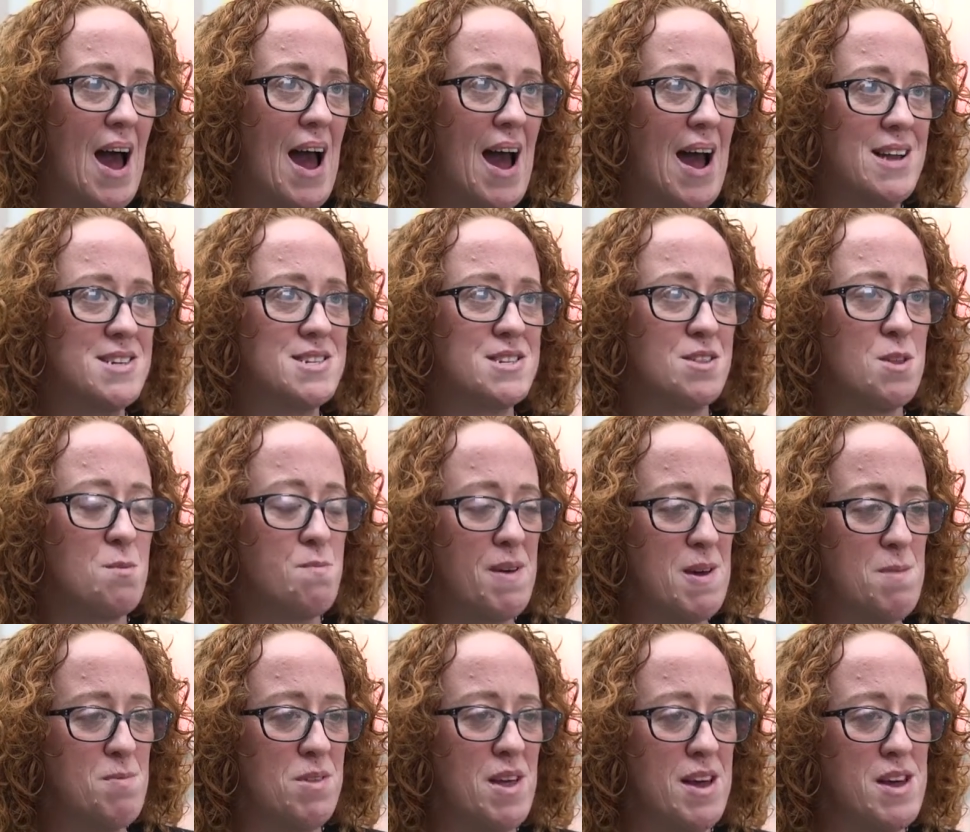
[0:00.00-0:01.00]
And the
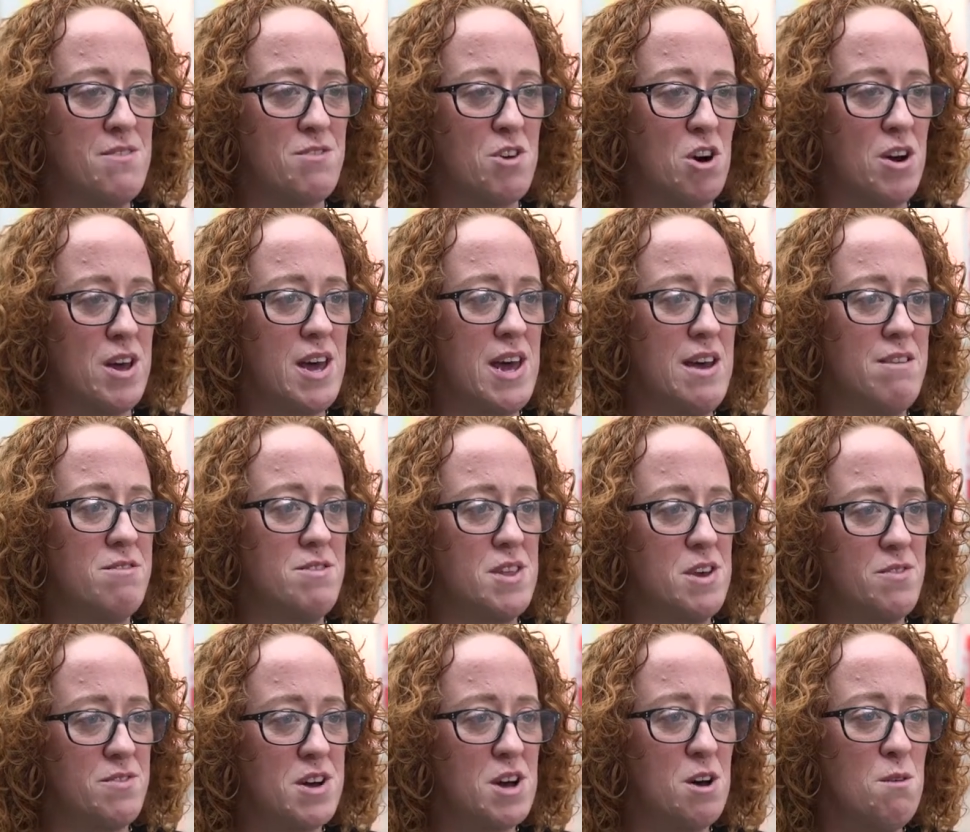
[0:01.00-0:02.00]
people that you've got here and
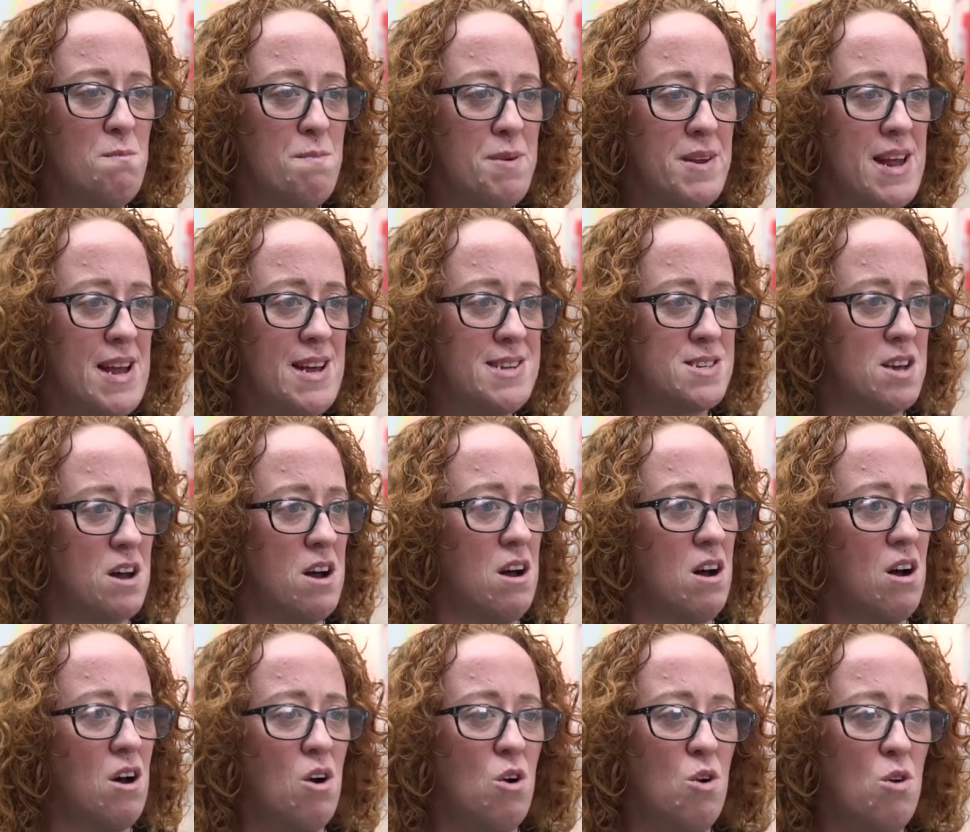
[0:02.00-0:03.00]
the other companies
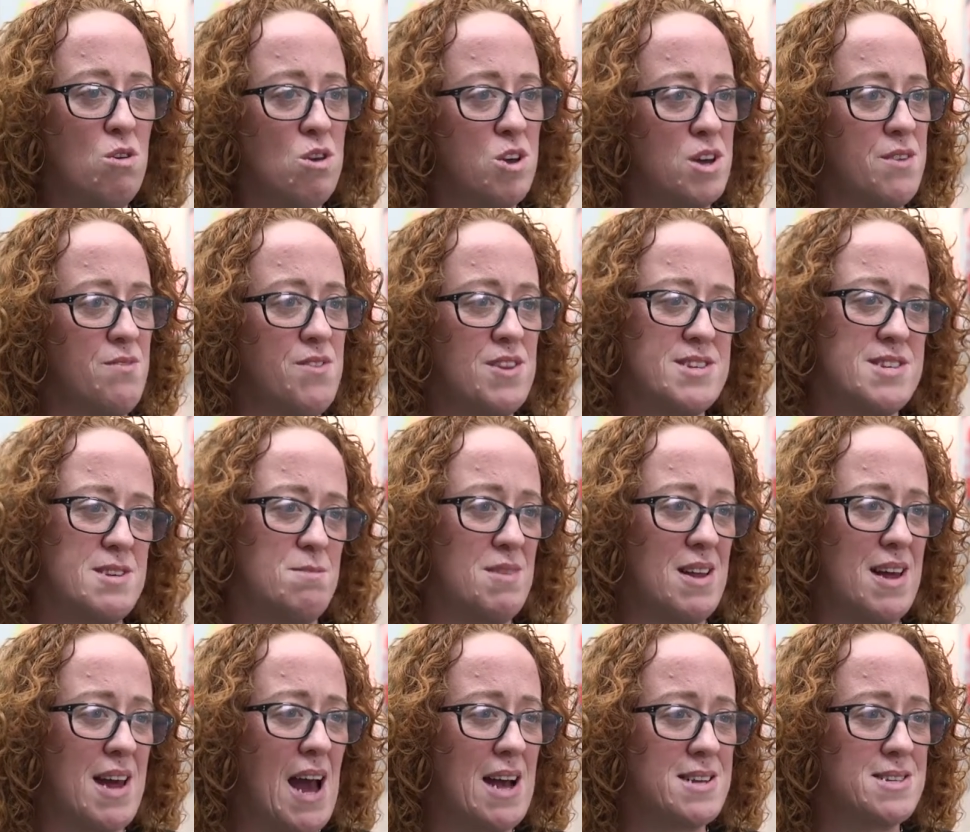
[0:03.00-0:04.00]
are all looking for
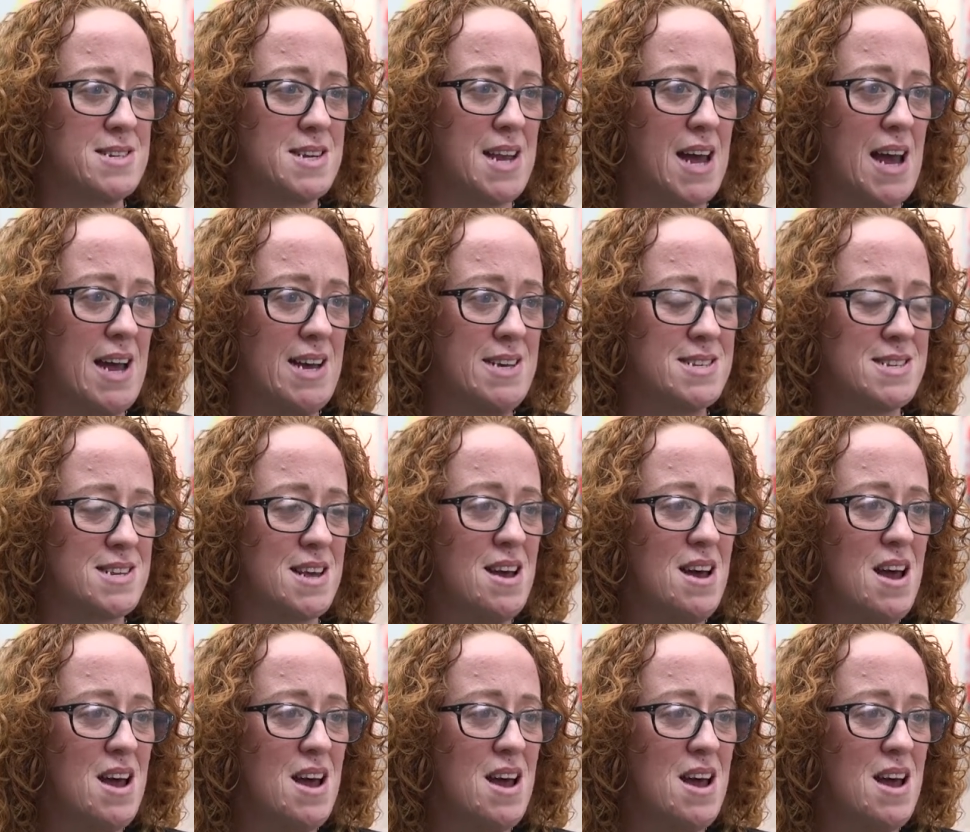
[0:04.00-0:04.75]
similar candidates.